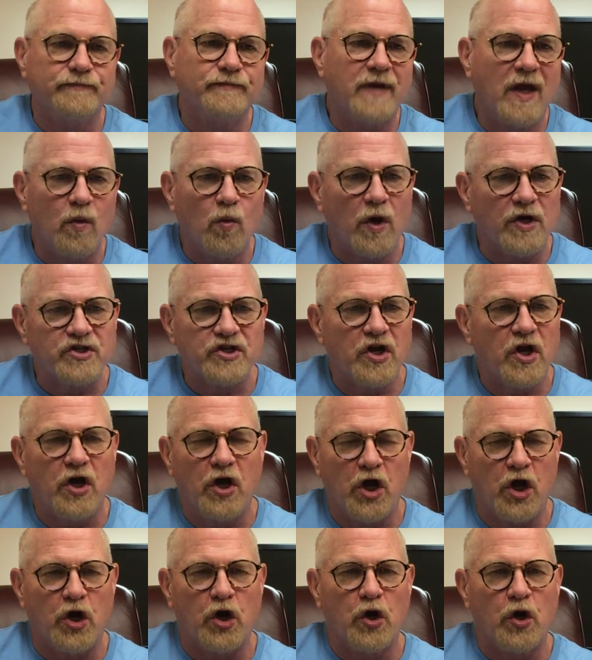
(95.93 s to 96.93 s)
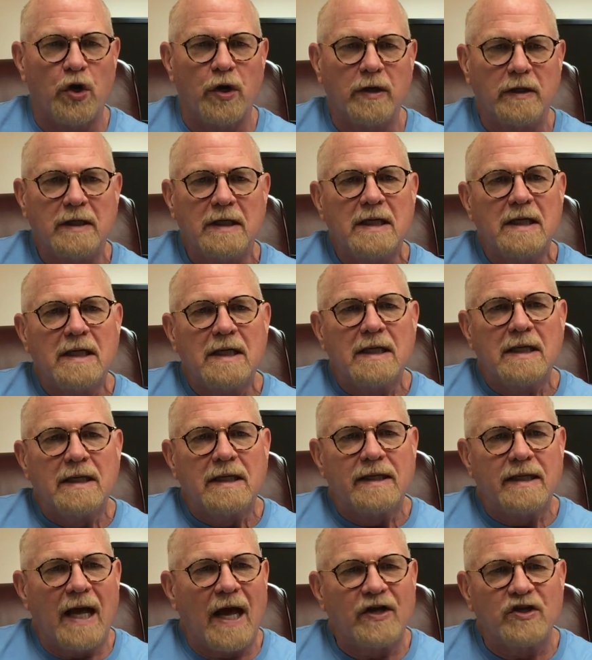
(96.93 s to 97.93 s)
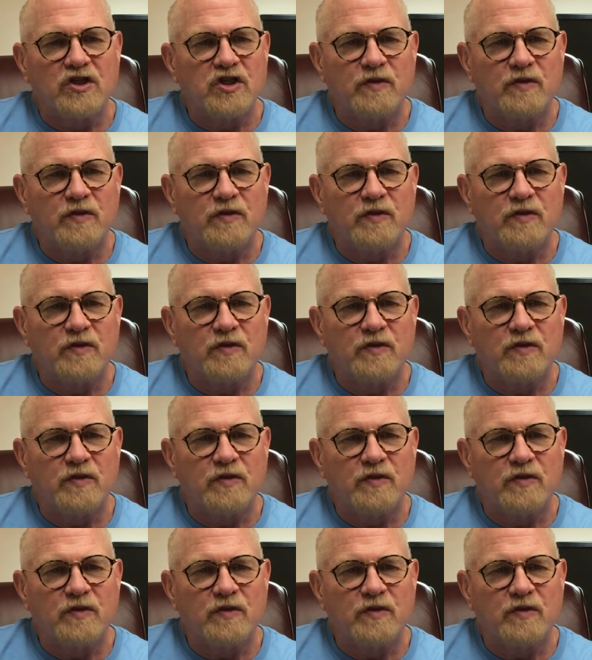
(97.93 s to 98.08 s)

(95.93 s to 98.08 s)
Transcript: he wasn't a hunter, not a